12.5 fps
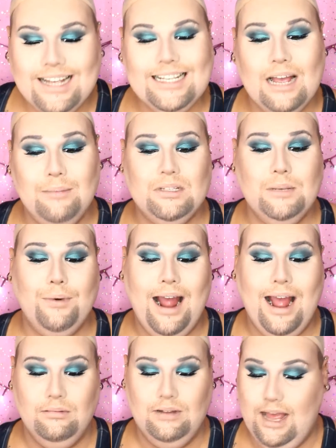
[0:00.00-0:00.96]
to attempt a
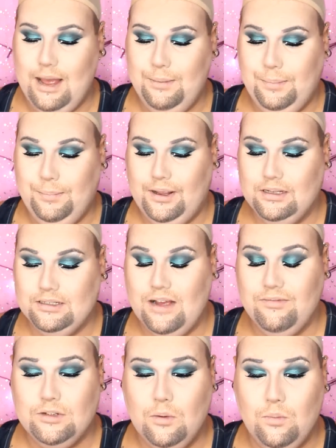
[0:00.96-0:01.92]
brown lip because I
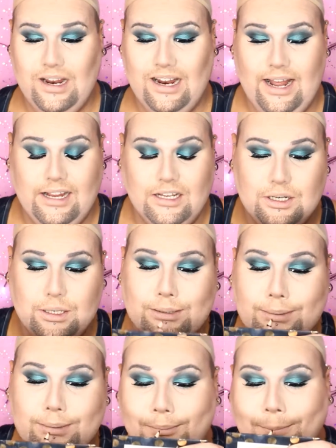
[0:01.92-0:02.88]
haven't done one in ages.